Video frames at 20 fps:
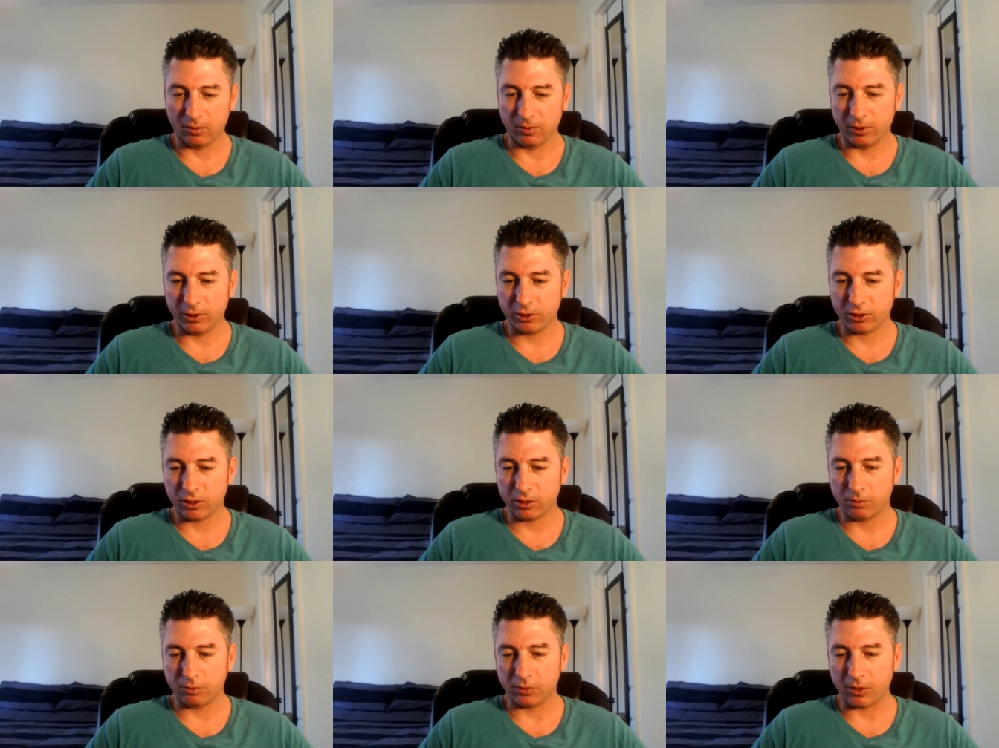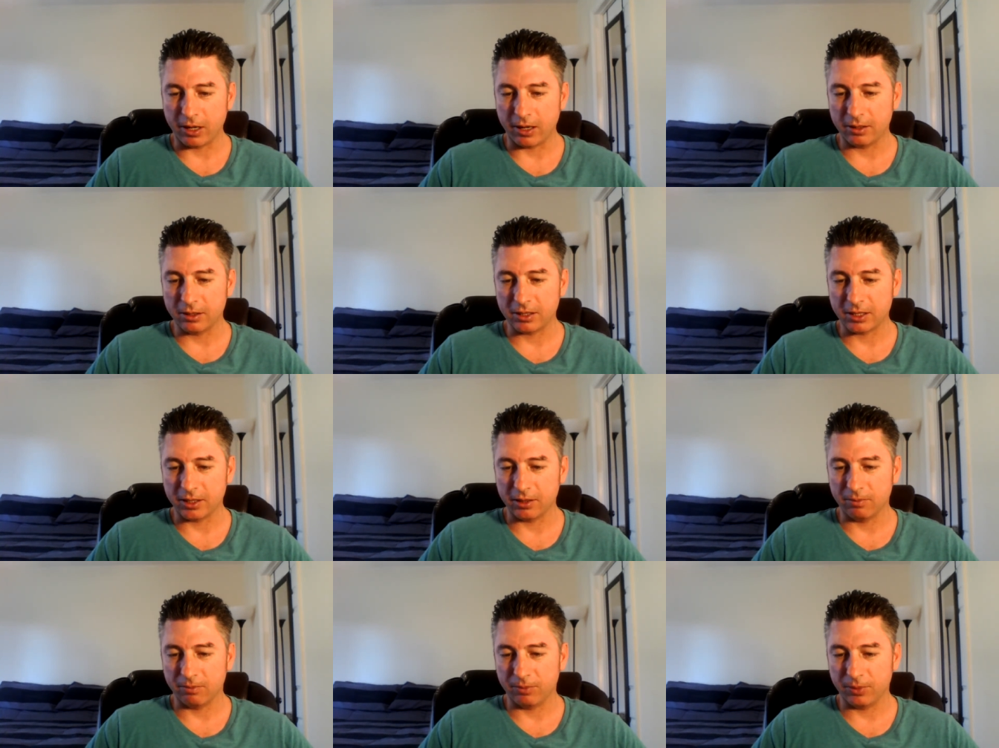Richard
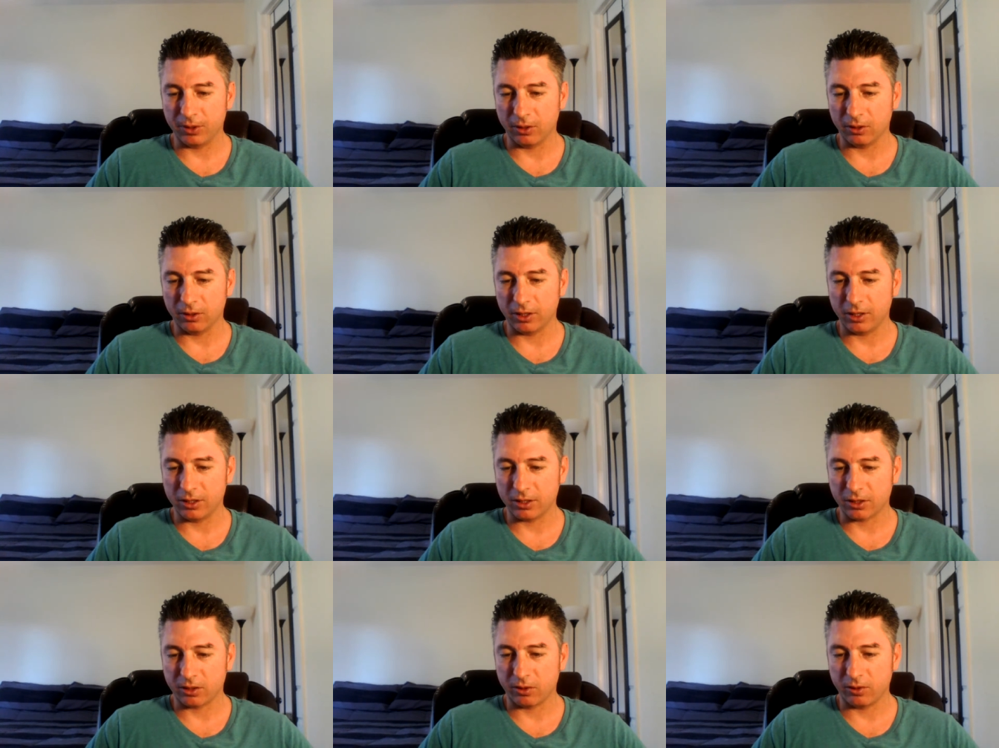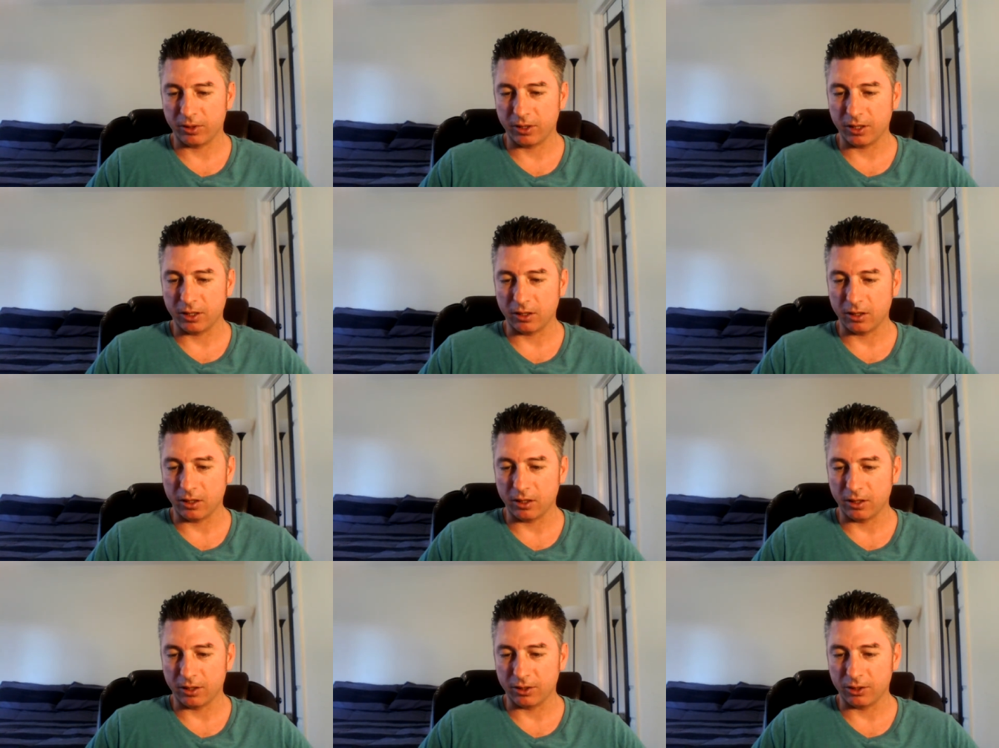Branson built his
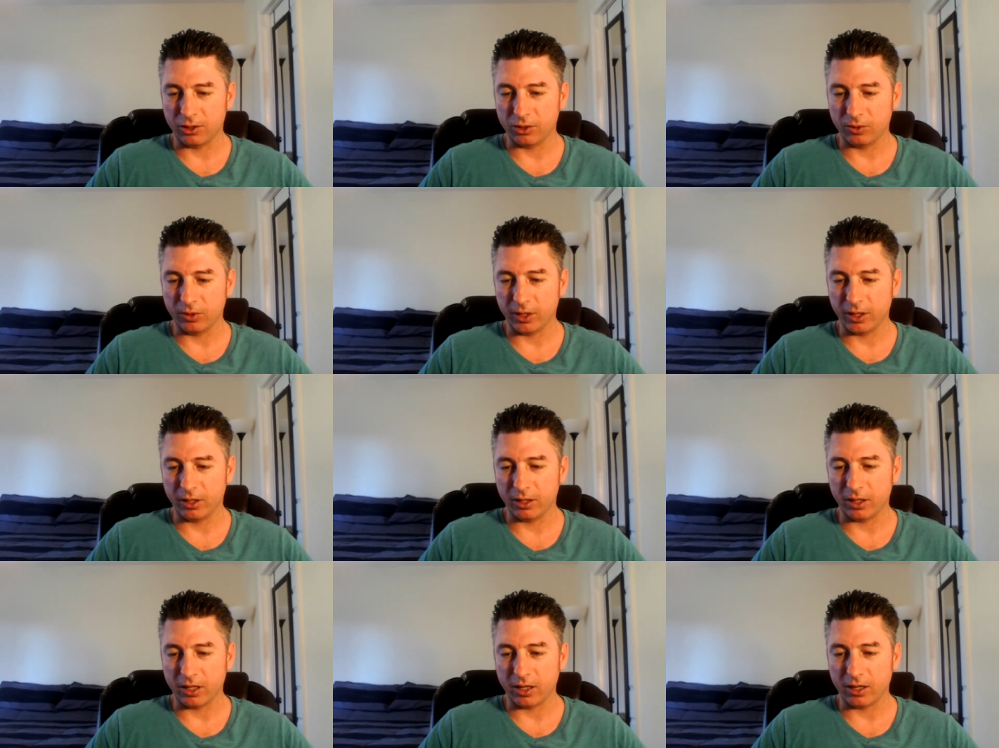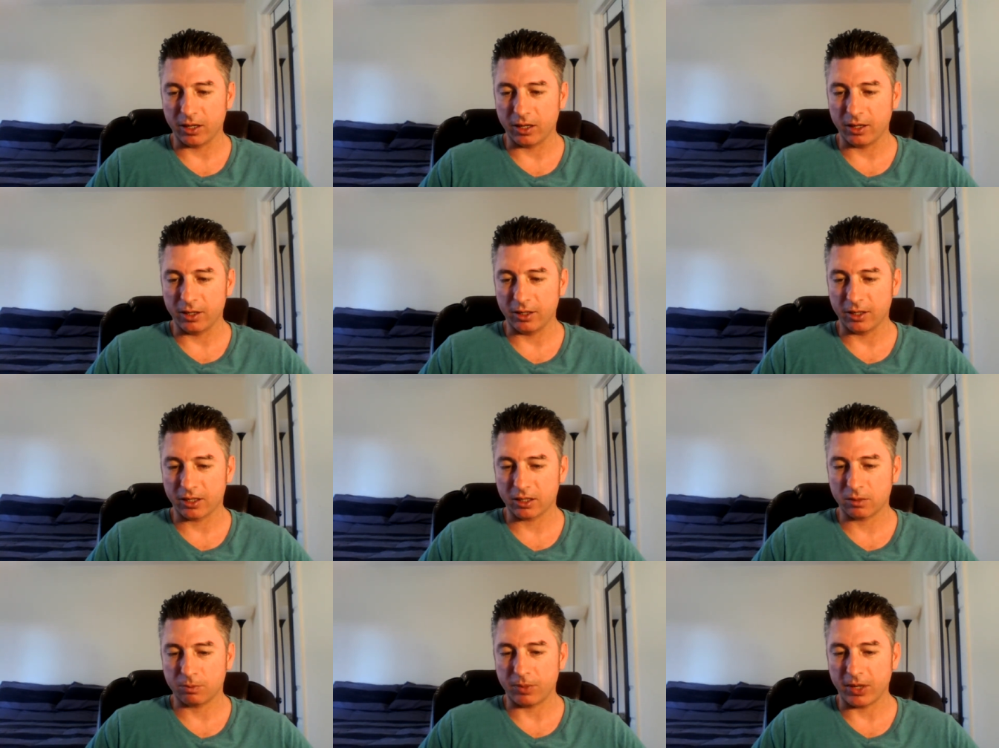career on doing the
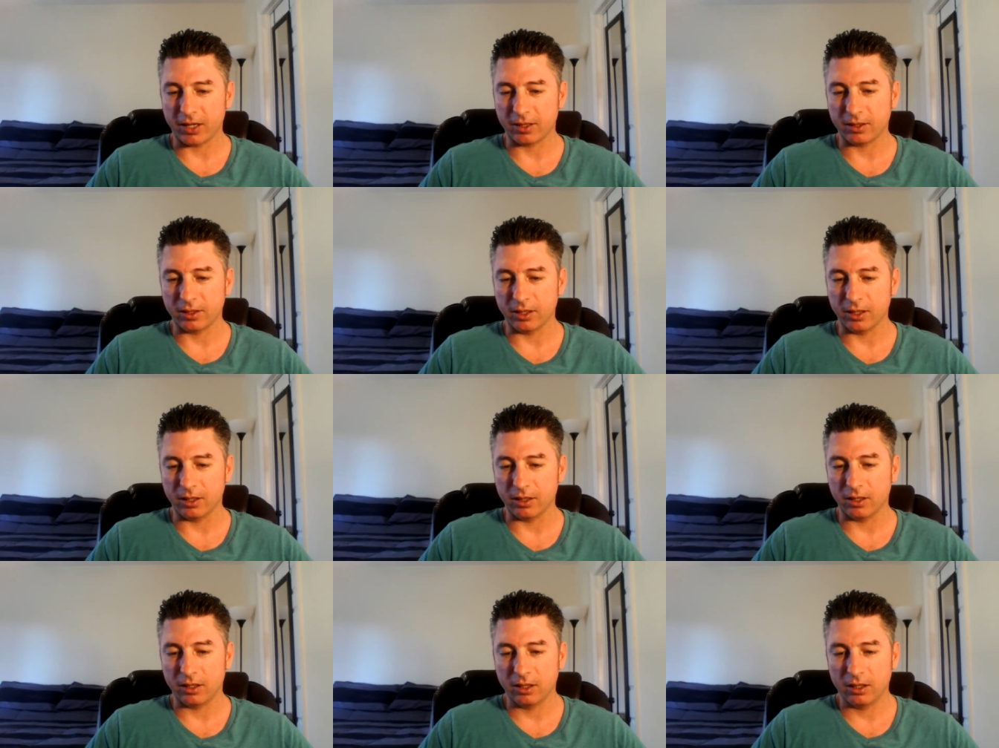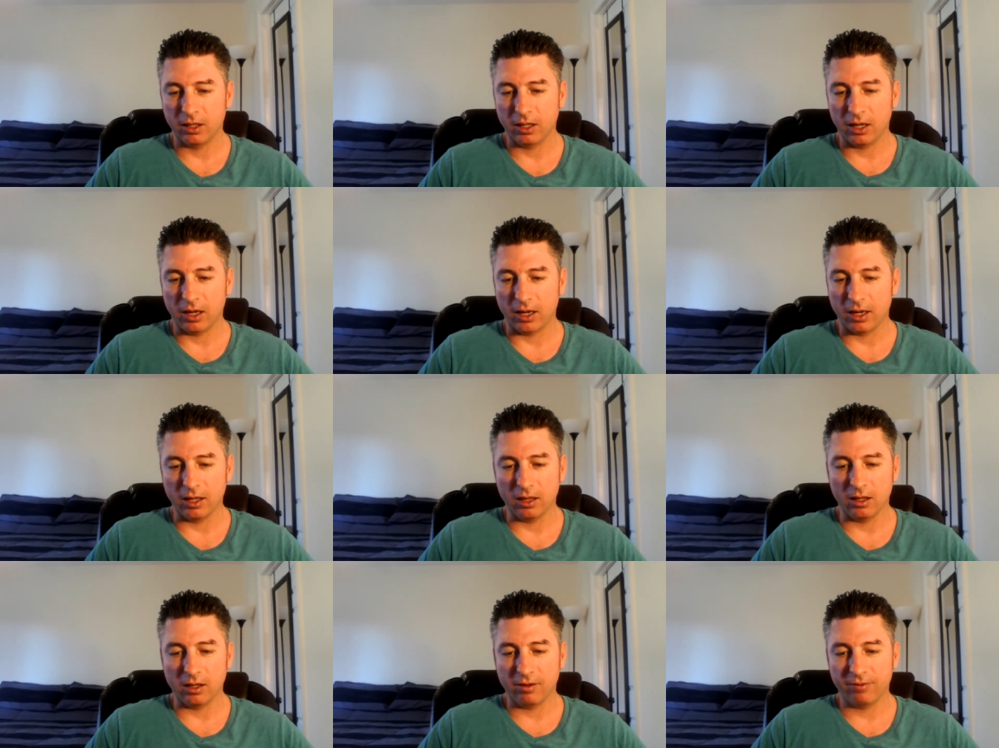unexpected.
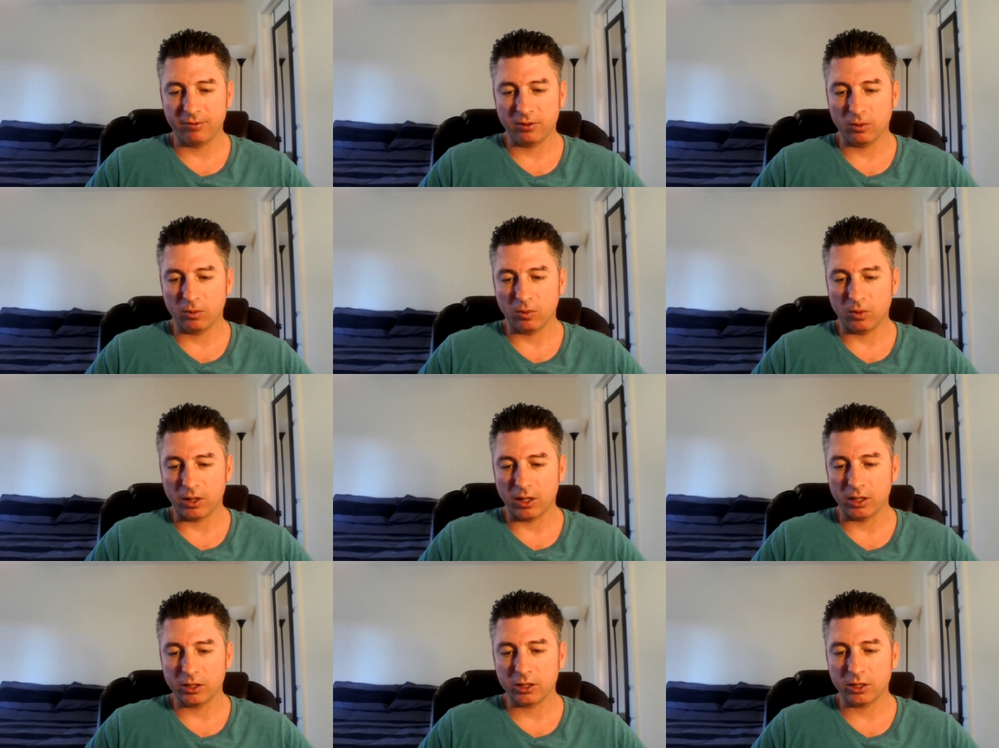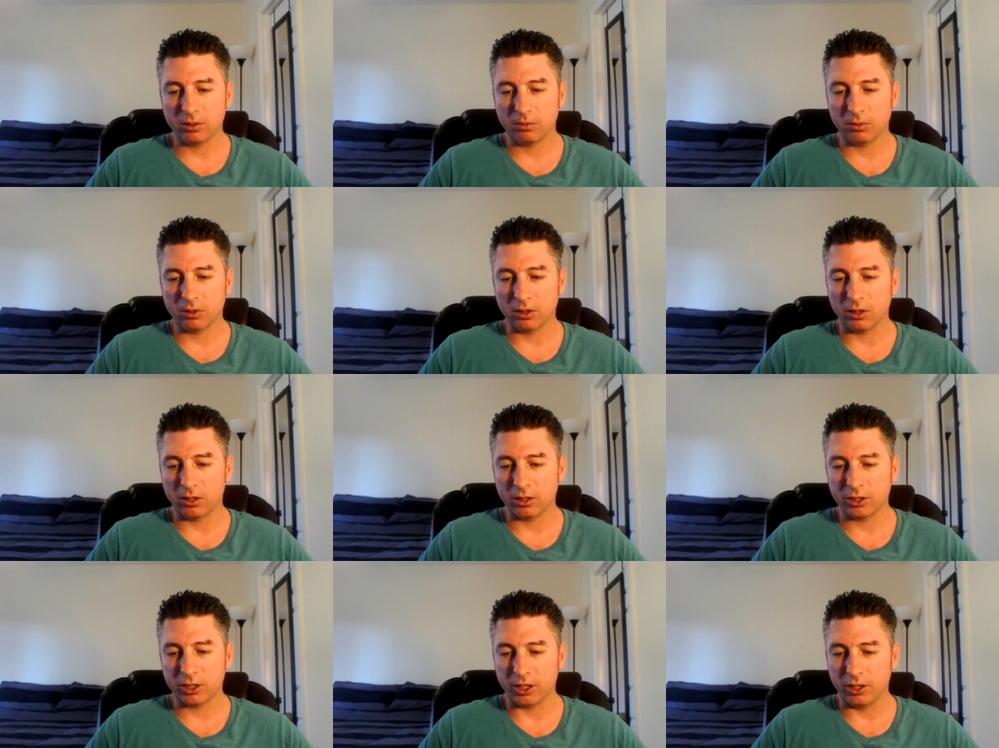I love to watch him
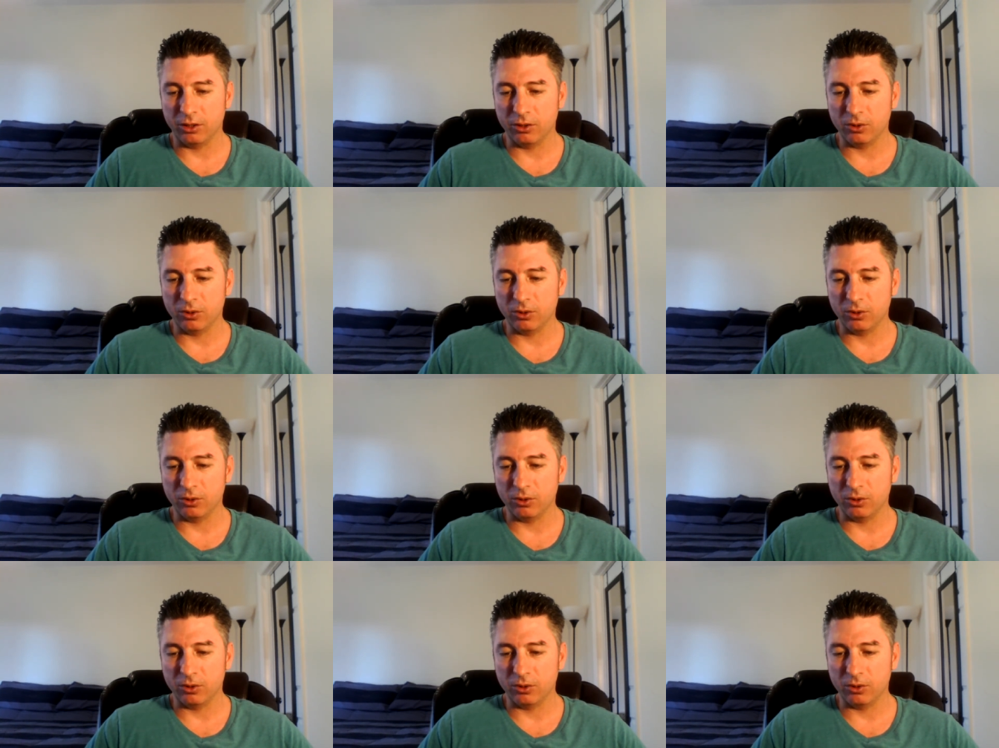launch a